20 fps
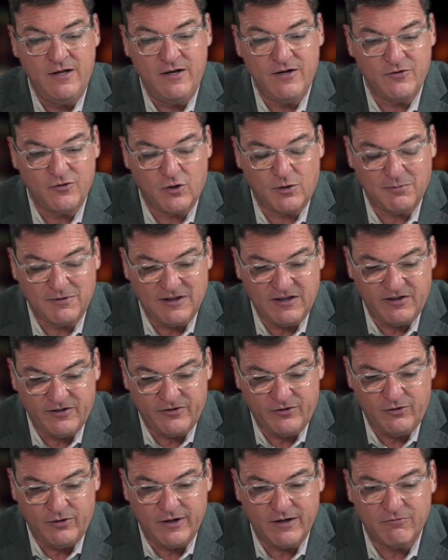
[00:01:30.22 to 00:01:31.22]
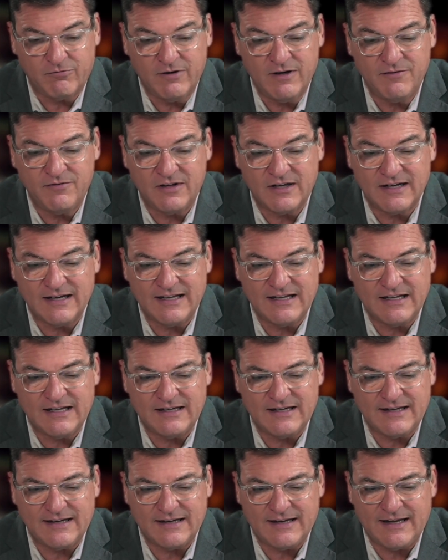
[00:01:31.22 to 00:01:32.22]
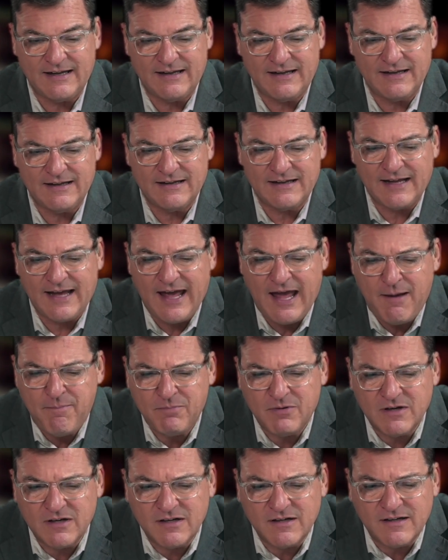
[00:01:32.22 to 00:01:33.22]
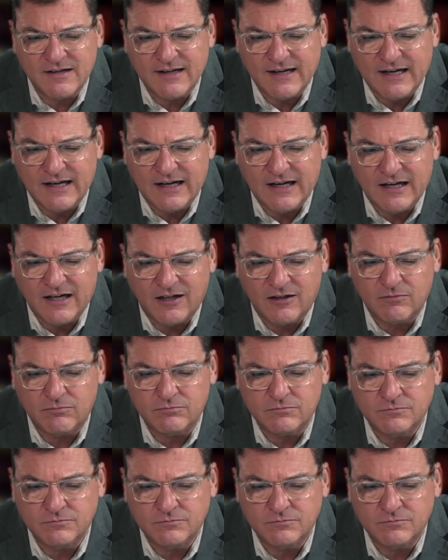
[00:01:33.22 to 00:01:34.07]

Normal, Illinois, Rivian. It happened, gosh,